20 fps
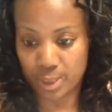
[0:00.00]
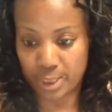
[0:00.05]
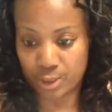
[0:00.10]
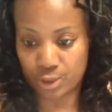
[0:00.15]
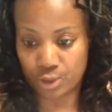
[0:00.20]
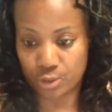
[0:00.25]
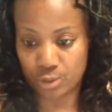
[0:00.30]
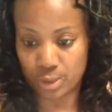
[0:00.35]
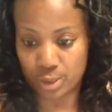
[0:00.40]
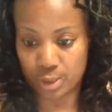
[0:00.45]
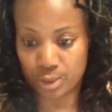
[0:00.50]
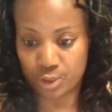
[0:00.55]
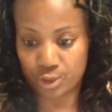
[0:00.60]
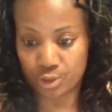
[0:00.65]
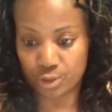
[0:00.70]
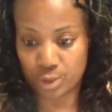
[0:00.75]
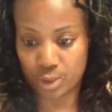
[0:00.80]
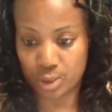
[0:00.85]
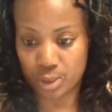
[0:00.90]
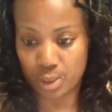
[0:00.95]
That's your
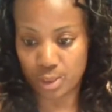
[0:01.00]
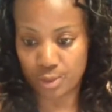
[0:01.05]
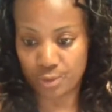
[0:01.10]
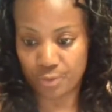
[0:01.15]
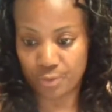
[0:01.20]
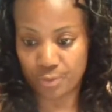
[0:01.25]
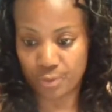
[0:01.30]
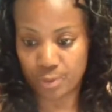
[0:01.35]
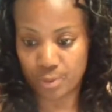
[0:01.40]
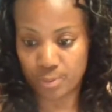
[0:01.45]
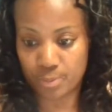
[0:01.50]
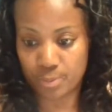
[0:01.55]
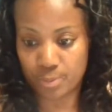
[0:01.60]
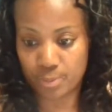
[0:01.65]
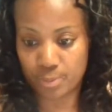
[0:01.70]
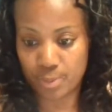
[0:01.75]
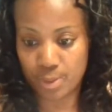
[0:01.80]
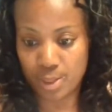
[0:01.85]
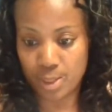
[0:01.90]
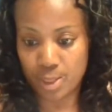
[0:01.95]
list yourself.
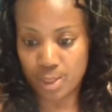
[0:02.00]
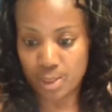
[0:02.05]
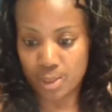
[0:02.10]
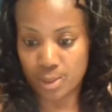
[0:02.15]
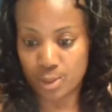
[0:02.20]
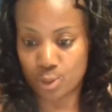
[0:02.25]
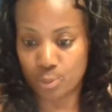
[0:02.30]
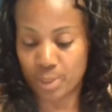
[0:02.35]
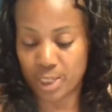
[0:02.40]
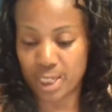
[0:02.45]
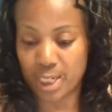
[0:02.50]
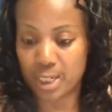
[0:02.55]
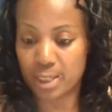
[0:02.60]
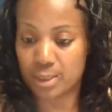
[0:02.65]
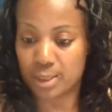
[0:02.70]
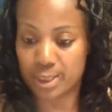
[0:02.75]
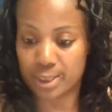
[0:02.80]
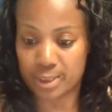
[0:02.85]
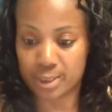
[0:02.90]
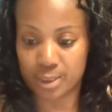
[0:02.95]
Oh my
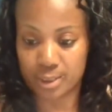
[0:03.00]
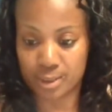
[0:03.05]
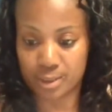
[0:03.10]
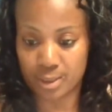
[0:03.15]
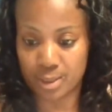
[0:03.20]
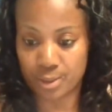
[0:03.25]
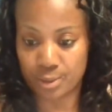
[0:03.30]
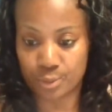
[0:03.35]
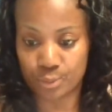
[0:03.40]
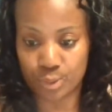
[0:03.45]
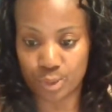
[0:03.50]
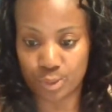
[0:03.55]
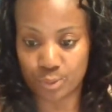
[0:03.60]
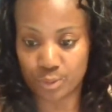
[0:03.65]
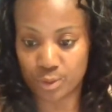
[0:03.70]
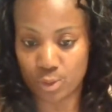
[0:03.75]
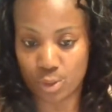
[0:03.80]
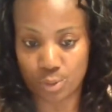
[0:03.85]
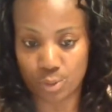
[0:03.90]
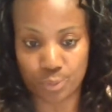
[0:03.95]
God, Alexis, no. Don't
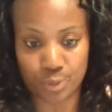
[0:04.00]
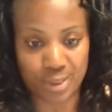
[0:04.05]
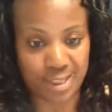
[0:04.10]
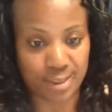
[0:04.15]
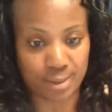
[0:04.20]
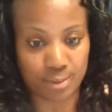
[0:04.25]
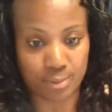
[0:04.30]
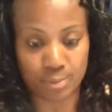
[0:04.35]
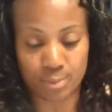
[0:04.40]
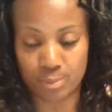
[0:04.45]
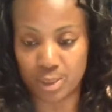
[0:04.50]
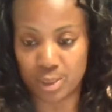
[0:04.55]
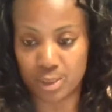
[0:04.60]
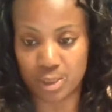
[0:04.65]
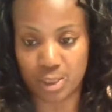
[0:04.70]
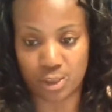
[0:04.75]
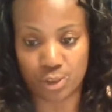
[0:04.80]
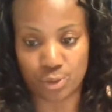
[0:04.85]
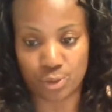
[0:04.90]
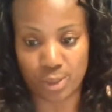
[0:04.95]
start with that, me
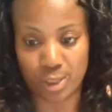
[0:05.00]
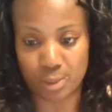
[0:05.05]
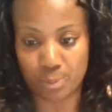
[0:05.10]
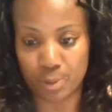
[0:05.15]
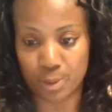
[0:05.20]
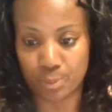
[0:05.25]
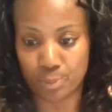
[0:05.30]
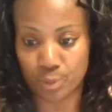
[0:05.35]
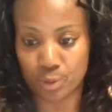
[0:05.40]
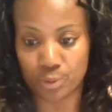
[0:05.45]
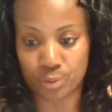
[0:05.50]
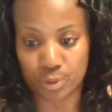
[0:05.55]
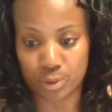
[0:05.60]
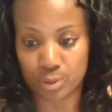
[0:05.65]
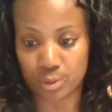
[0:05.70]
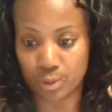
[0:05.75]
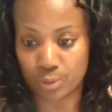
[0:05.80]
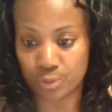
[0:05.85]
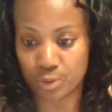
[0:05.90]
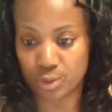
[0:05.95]
teach you how to be a
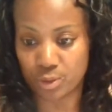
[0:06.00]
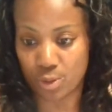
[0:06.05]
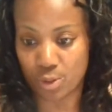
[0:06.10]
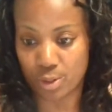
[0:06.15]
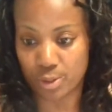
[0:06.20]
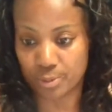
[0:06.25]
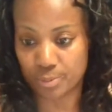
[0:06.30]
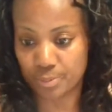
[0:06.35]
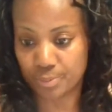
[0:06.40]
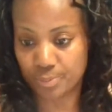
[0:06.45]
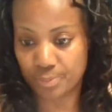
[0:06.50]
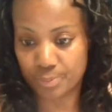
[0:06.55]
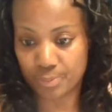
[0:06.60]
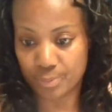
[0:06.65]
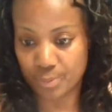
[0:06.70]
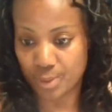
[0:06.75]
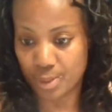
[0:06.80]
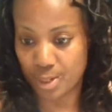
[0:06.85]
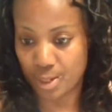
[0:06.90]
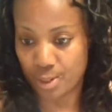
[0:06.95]
broker. Don't start.
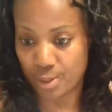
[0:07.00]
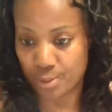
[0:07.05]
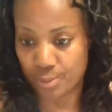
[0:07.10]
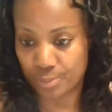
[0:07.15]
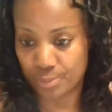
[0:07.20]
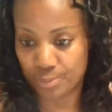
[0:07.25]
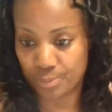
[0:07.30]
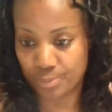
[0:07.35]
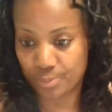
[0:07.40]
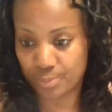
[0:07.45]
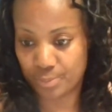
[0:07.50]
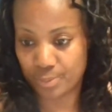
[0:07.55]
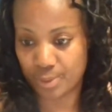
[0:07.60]
No.